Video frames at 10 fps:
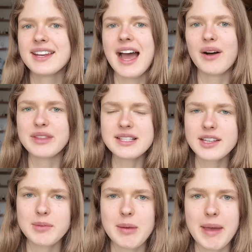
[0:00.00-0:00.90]
Now, these are
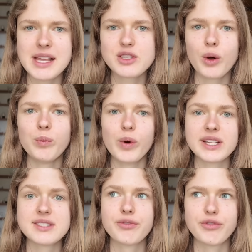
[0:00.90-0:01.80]
going to be based on what
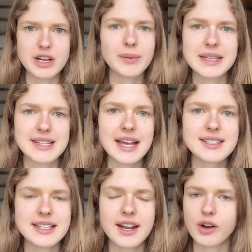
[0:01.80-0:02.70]
is frequently
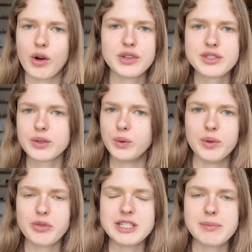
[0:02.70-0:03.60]
tested across all
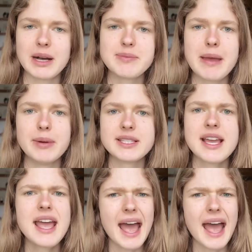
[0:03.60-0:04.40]
the recent past papers